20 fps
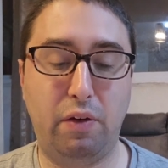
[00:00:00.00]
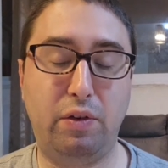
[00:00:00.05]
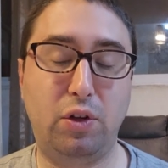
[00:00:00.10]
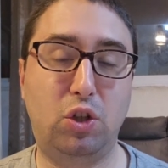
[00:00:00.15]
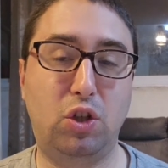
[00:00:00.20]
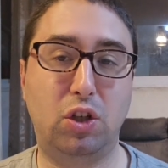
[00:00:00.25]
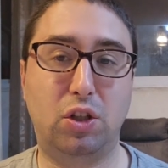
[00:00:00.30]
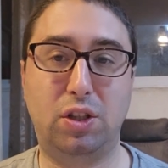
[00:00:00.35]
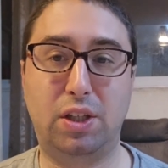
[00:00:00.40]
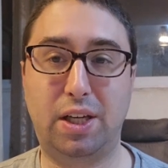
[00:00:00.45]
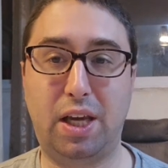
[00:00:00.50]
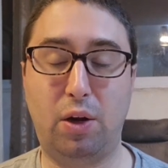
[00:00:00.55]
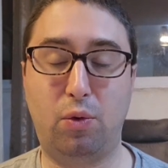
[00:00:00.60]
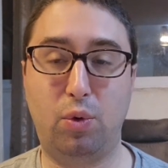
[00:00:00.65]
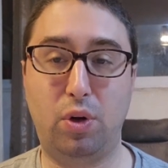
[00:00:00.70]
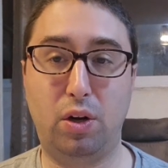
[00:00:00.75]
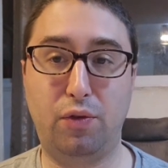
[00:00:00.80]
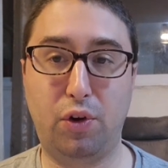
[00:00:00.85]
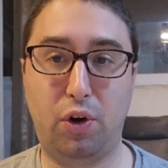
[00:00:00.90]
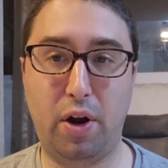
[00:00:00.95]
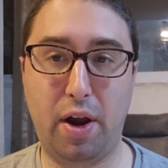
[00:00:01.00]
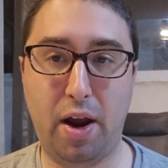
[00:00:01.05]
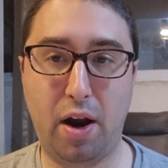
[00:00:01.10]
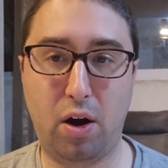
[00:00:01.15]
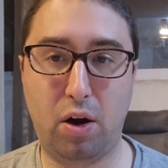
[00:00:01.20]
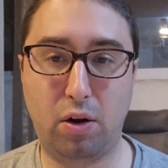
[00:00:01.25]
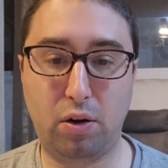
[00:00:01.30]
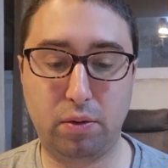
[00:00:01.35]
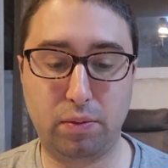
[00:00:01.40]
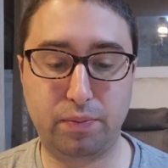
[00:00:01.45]
it's just to get rid of your
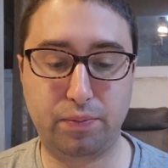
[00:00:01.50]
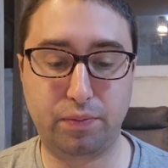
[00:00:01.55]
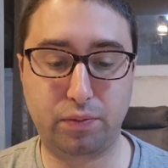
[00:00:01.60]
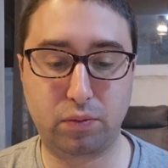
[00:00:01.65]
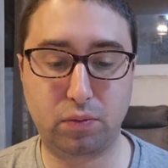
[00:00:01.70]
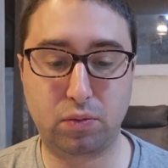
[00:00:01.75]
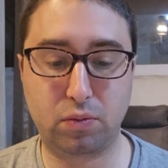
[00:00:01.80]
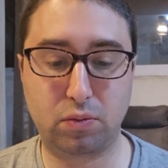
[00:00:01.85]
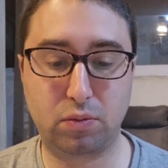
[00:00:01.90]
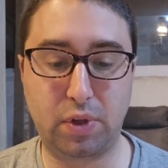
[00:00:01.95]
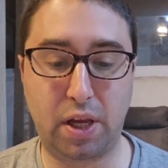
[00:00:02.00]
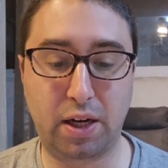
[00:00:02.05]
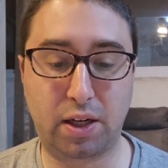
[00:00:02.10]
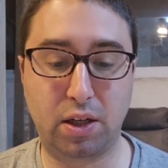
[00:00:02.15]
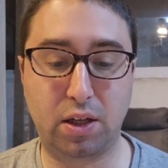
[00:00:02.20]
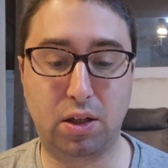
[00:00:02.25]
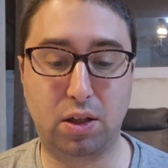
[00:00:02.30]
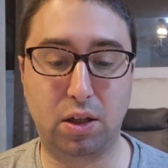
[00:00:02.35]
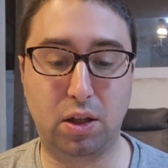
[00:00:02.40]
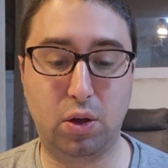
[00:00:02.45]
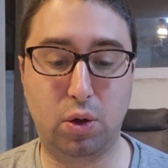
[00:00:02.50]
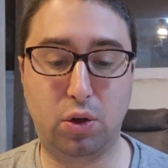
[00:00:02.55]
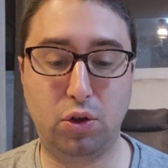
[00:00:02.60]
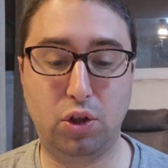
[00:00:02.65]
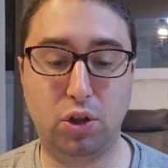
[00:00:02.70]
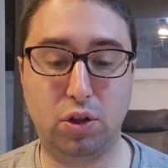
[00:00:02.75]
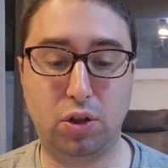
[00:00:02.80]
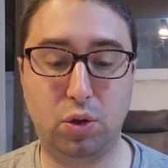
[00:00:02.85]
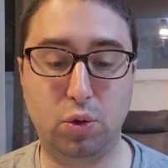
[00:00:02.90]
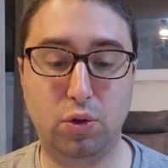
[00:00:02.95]
hair, technically you can
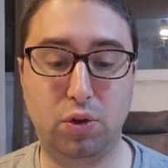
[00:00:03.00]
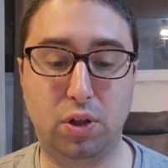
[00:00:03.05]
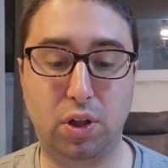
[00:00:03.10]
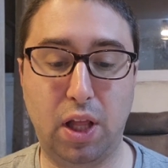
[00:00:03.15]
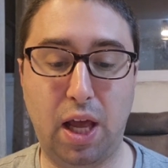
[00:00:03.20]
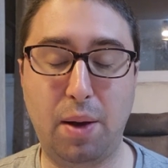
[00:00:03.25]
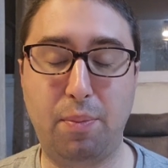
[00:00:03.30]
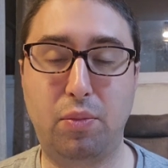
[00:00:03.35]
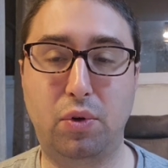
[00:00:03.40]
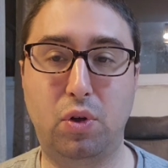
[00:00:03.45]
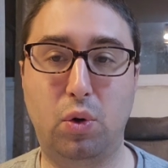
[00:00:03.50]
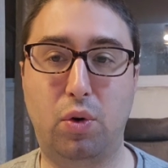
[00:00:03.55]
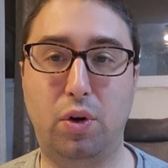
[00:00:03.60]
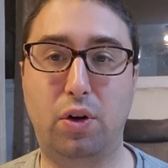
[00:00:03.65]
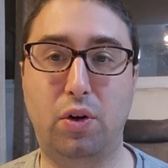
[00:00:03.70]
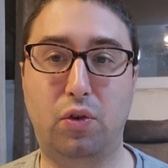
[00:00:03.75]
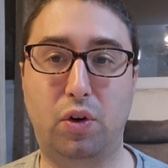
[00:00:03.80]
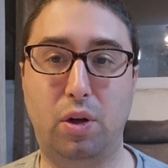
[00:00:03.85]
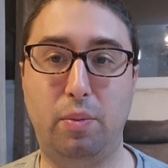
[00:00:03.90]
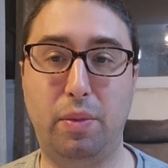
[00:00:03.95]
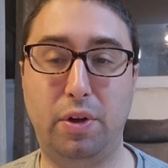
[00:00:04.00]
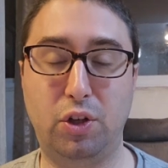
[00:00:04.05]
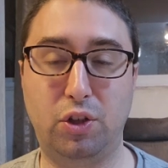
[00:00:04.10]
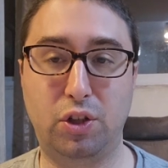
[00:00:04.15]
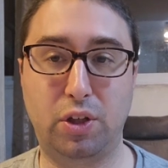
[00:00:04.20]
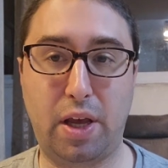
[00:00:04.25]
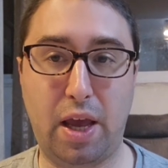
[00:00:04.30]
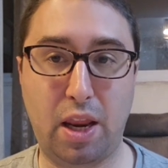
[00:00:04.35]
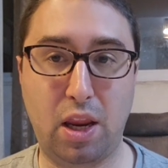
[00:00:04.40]
just use dilatory cream and just